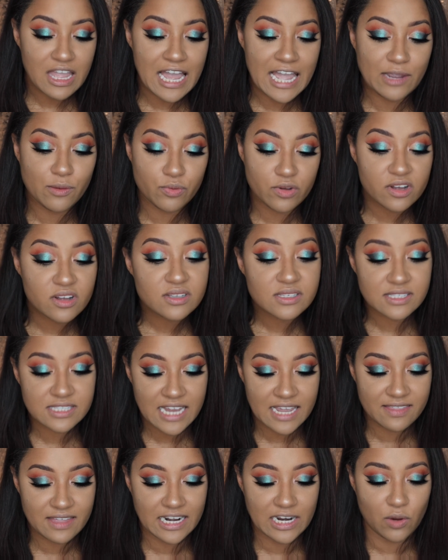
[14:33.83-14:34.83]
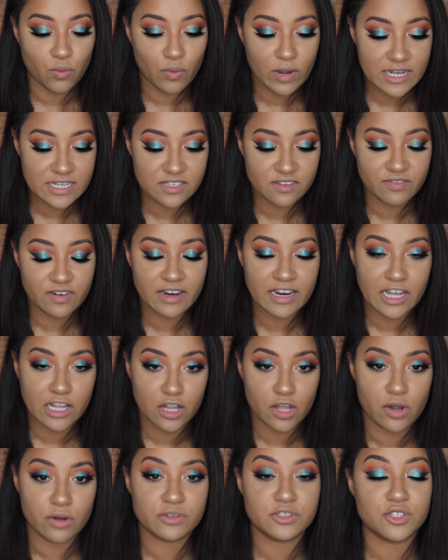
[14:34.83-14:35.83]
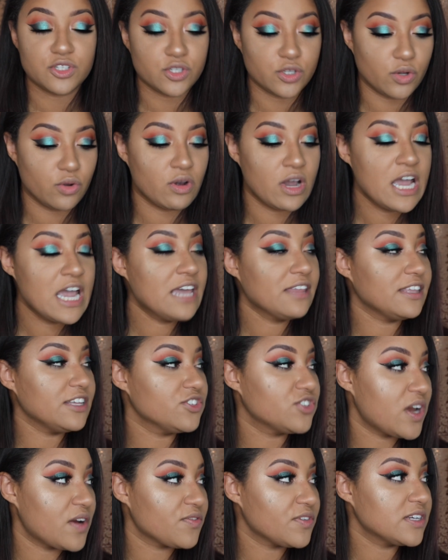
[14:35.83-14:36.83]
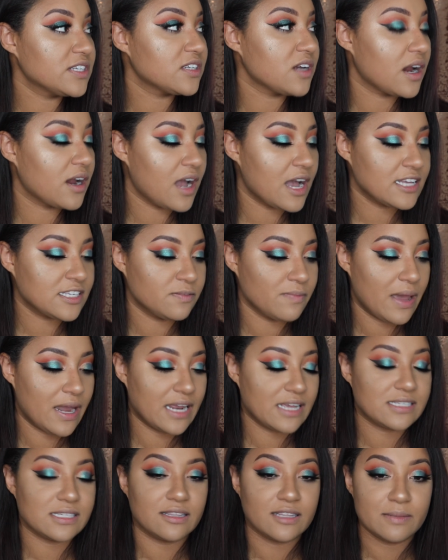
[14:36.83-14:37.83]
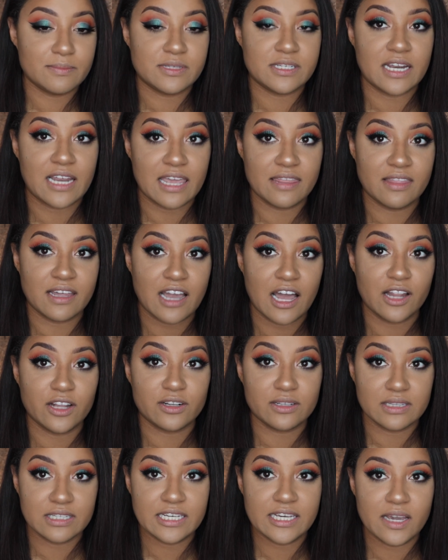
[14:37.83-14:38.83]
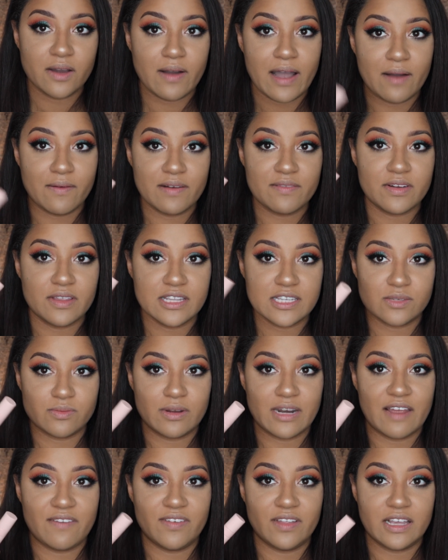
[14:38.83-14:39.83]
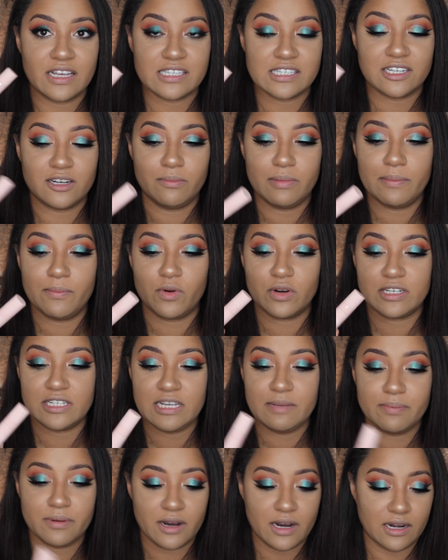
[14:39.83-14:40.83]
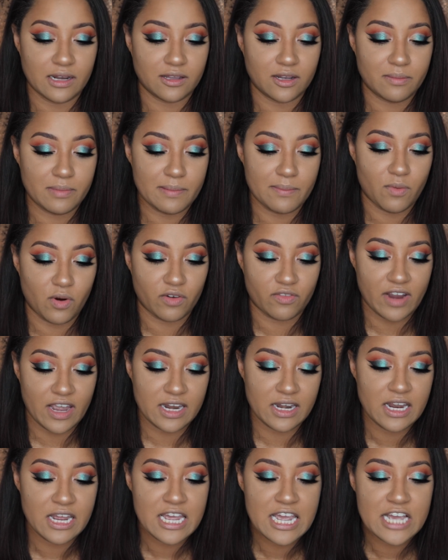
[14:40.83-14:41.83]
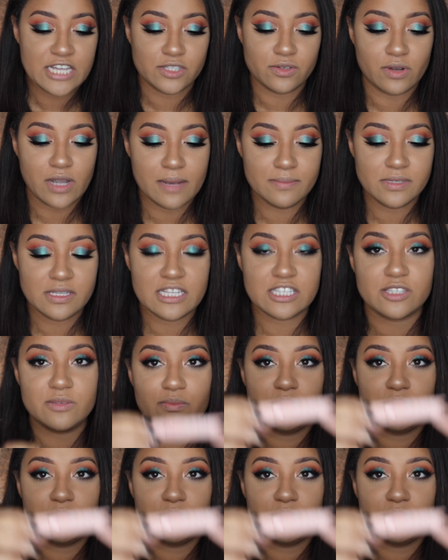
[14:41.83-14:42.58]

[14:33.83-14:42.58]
I will say that it was very close to the Jeffree Star Cosmetics lipstick in the color Leo. However, this one I feel like is a little bit more deeper and a little bit more red. So it comes in this